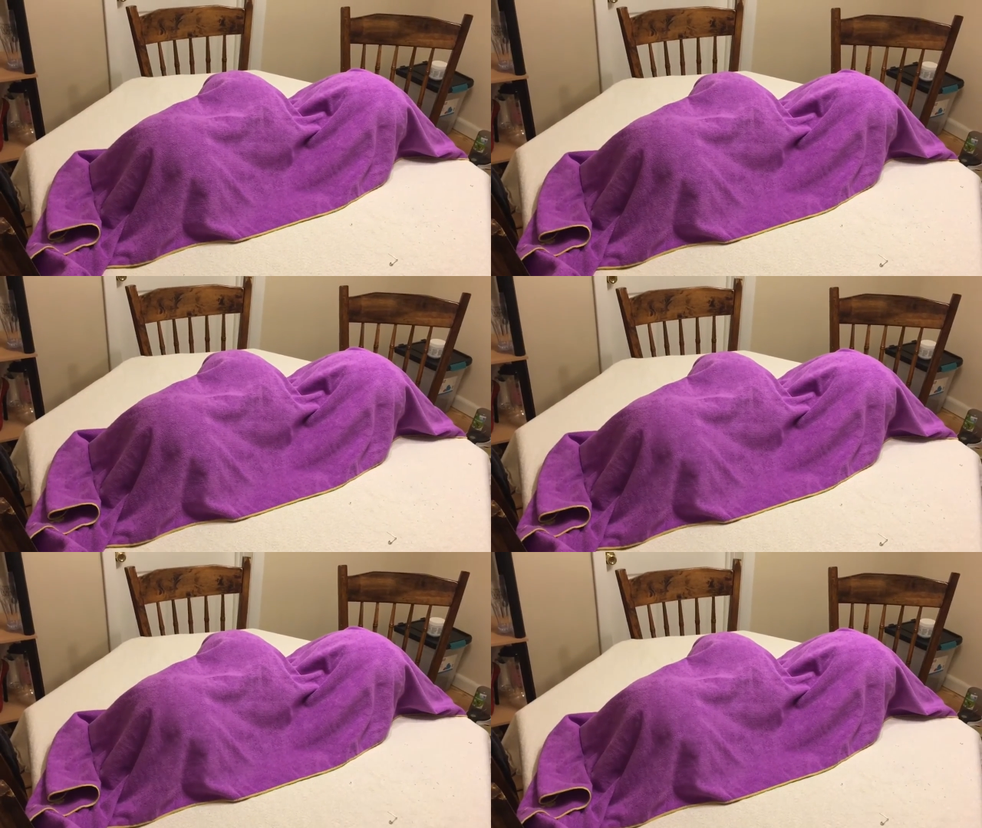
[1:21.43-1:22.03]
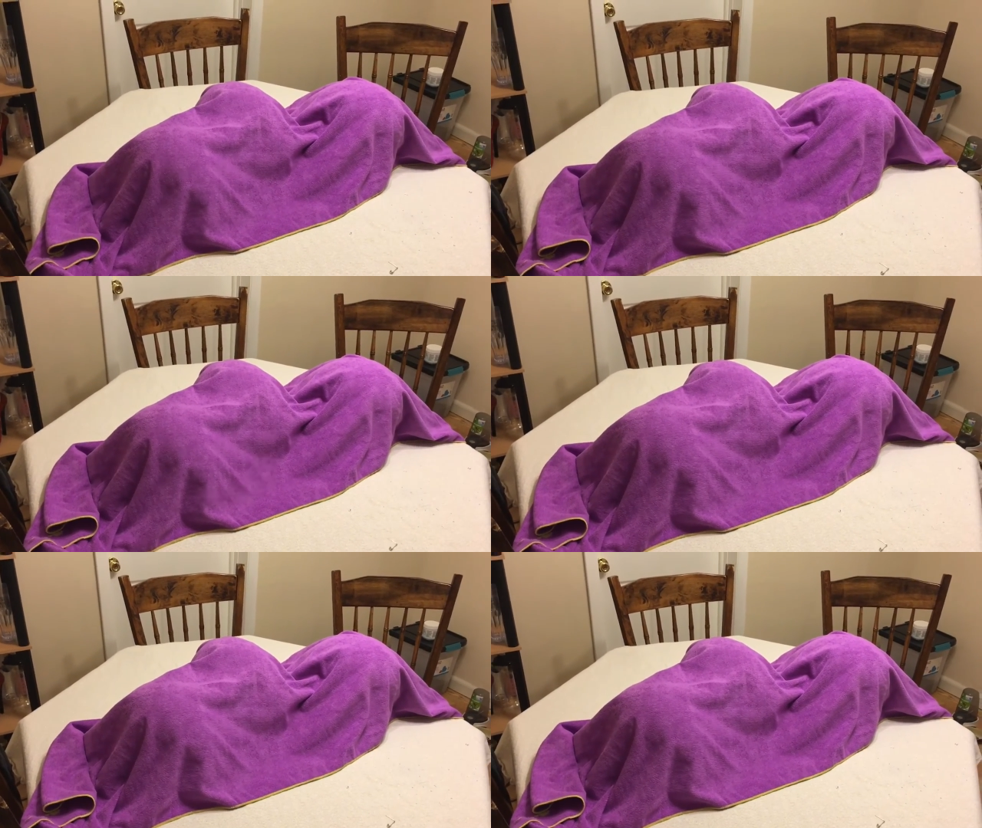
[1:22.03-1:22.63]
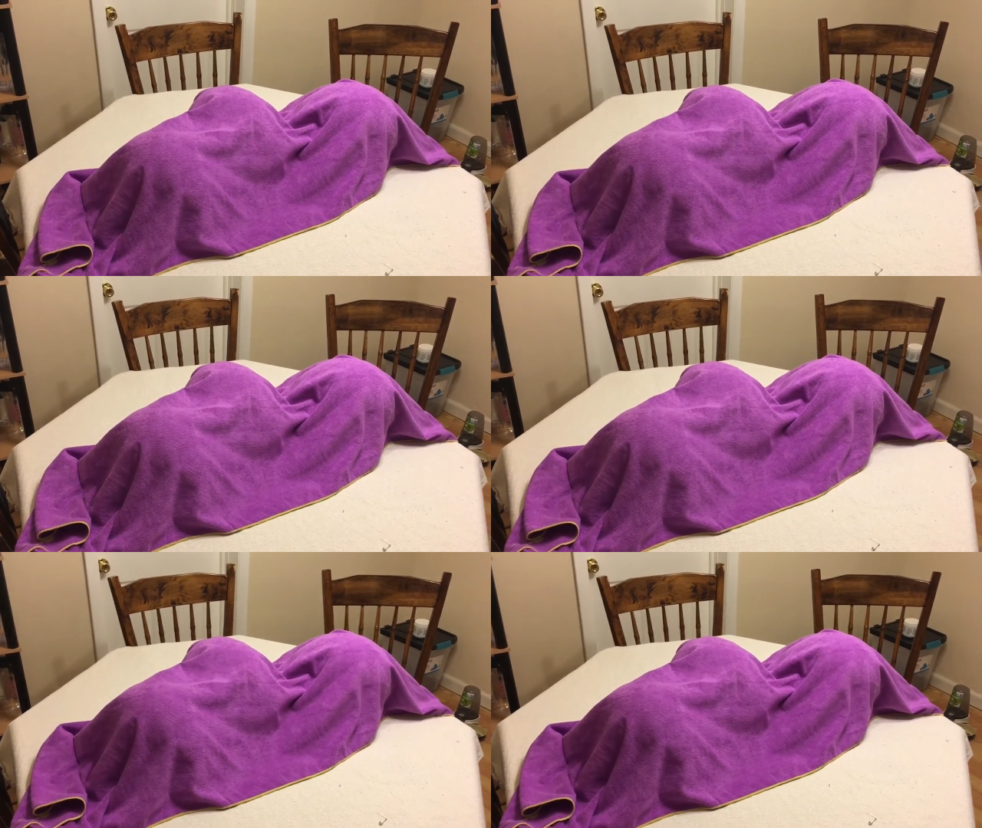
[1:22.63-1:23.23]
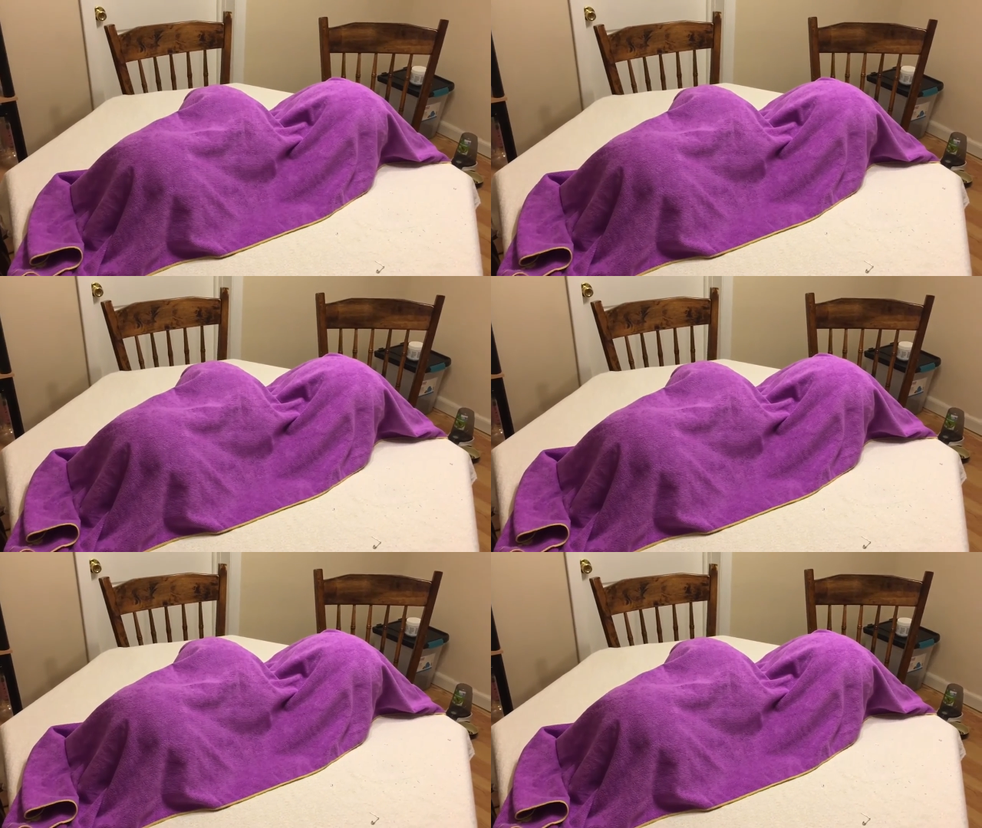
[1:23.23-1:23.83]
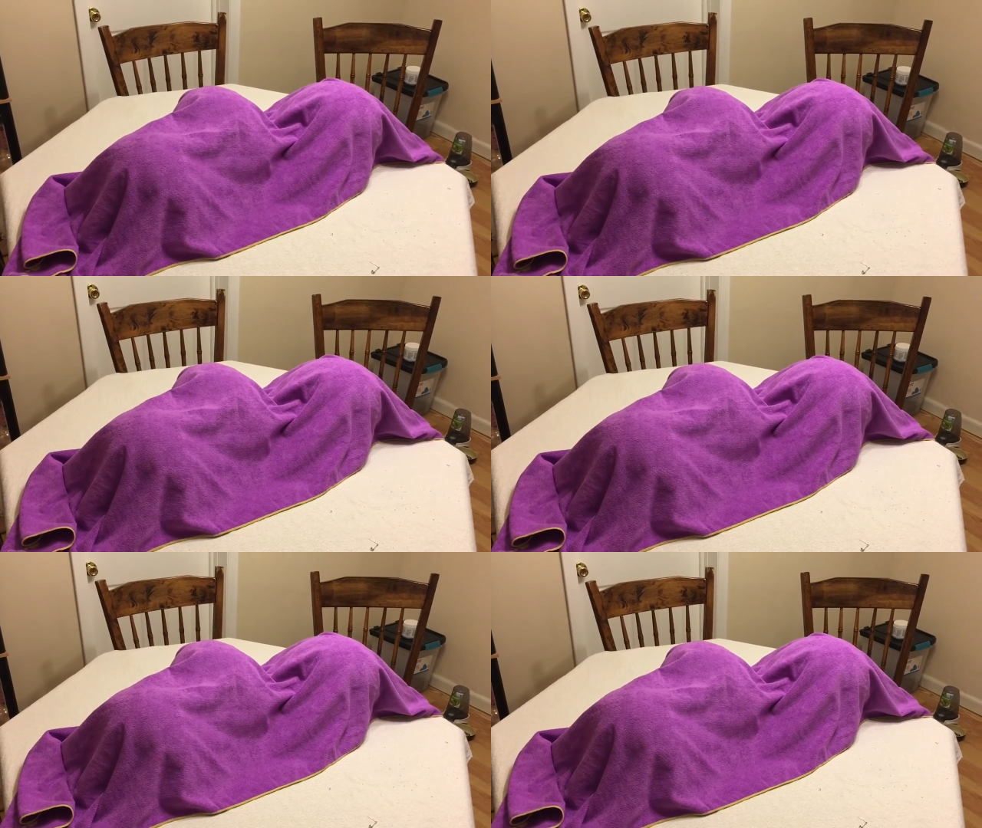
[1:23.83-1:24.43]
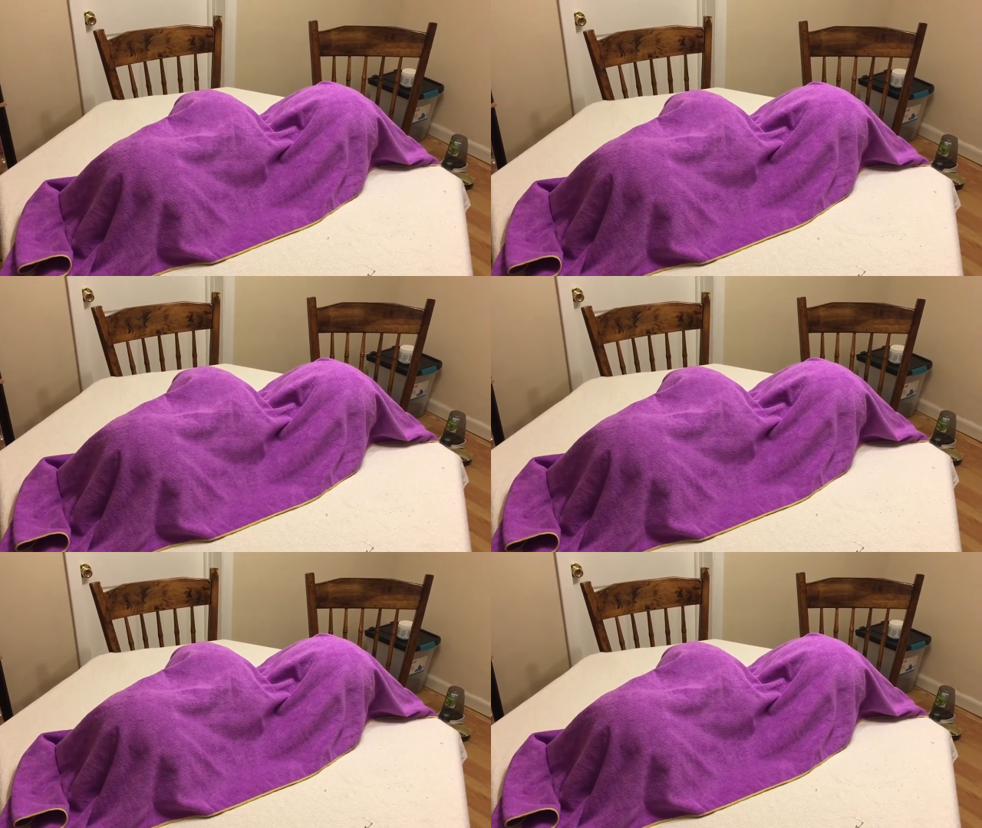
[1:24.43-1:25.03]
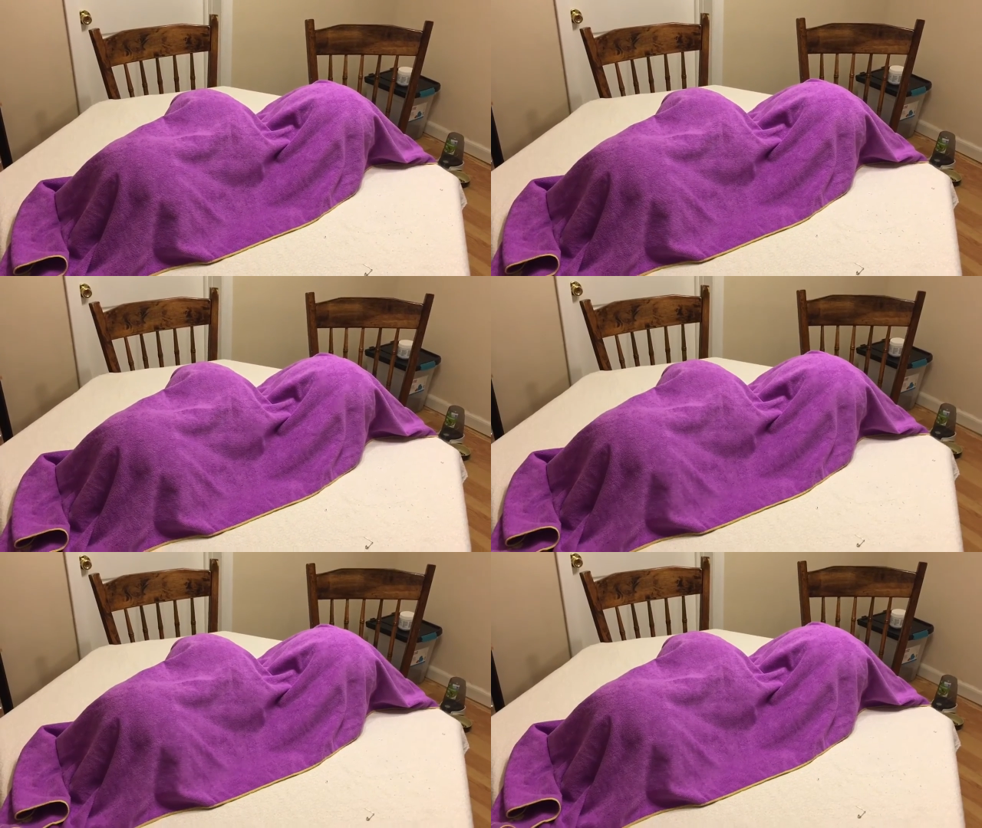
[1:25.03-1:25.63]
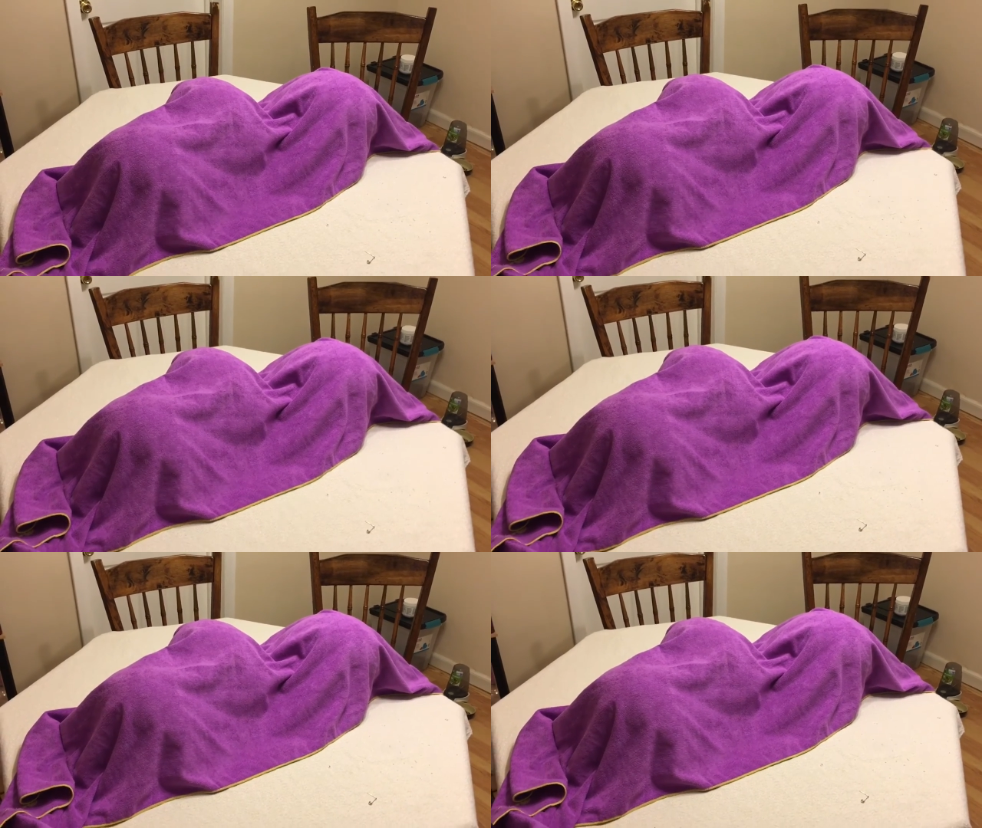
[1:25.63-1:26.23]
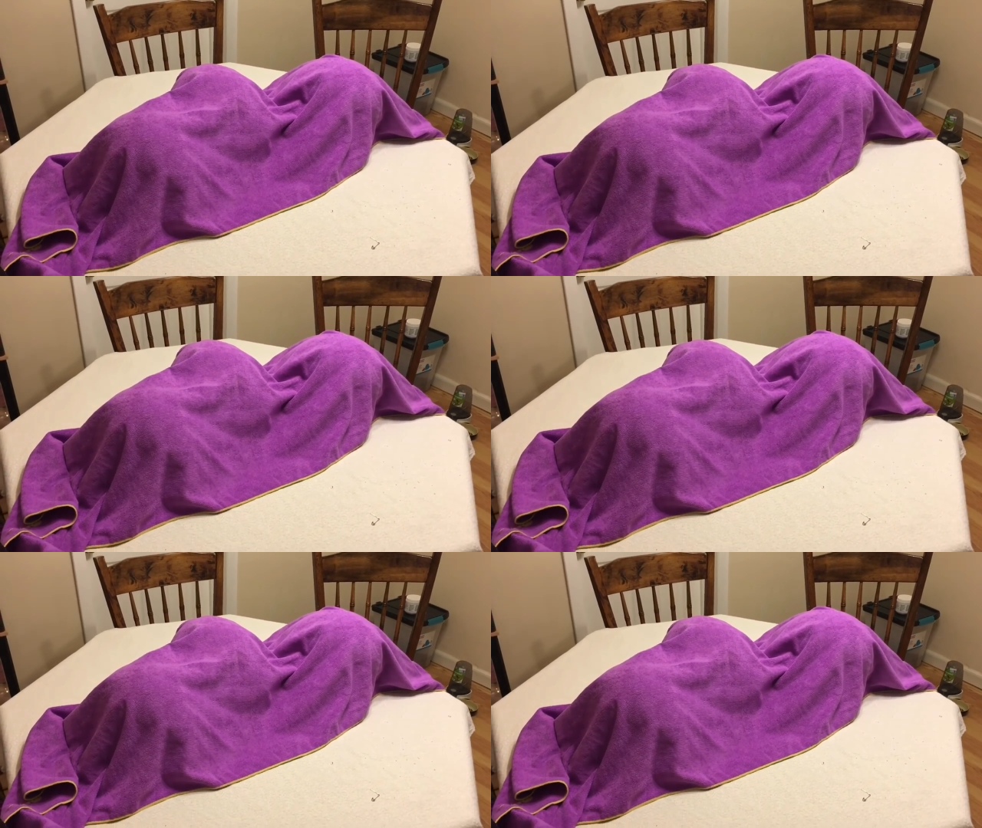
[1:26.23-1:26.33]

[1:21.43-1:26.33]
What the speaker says: No face is visible, so there are no lips to read.